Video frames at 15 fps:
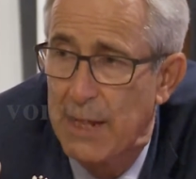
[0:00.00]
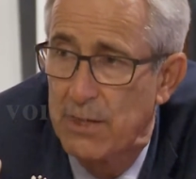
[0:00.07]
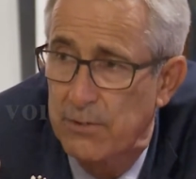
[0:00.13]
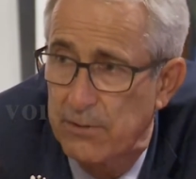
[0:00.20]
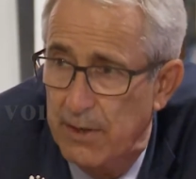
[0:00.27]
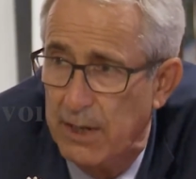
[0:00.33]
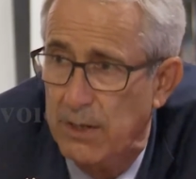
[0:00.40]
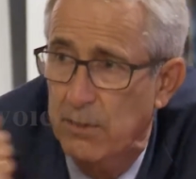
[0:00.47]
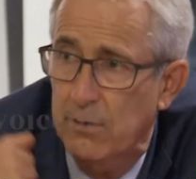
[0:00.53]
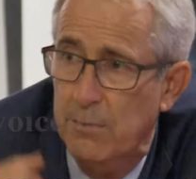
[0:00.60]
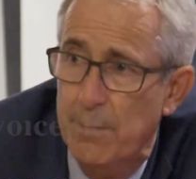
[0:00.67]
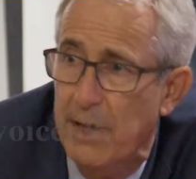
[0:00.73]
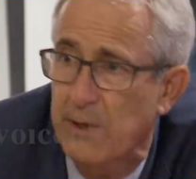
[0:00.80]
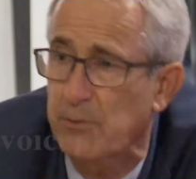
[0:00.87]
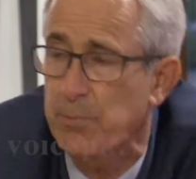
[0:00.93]
Second
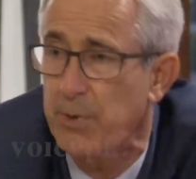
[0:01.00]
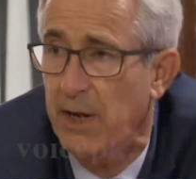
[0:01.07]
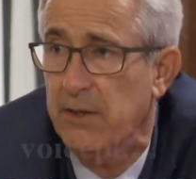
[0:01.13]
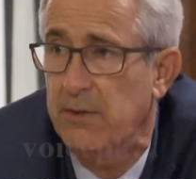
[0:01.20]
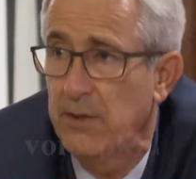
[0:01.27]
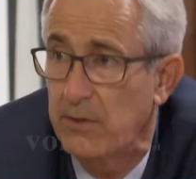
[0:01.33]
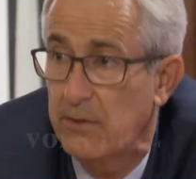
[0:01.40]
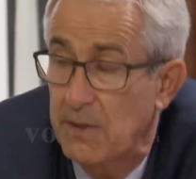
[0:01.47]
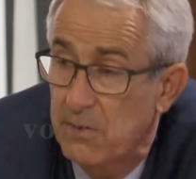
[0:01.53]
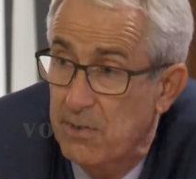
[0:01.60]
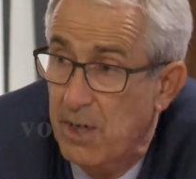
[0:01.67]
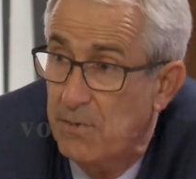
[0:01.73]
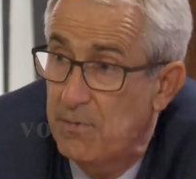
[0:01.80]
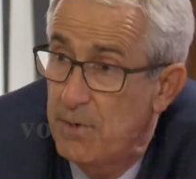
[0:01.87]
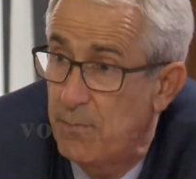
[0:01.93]
best practice is
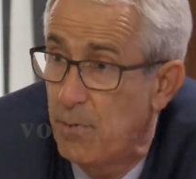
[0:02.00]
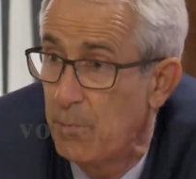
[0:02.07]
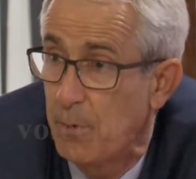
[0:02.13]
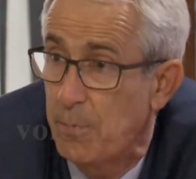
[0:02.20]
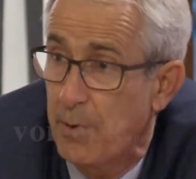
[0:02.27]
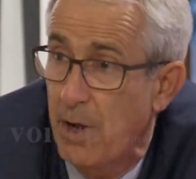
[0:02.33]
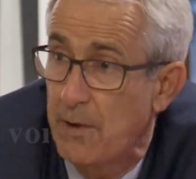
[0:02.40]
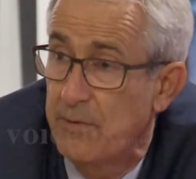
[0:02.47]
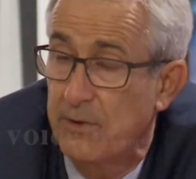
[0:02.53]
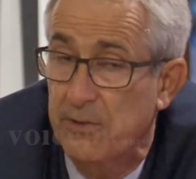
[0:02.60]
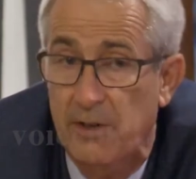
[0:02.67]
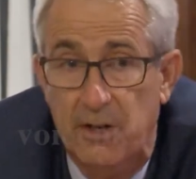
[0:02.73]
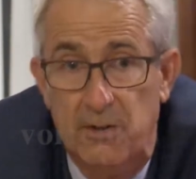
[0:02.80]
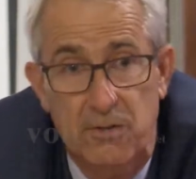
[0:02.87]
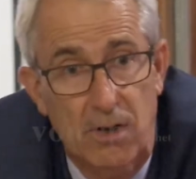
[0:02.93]
actually from the private
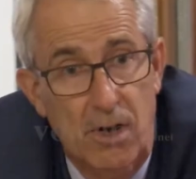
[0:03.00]
sector.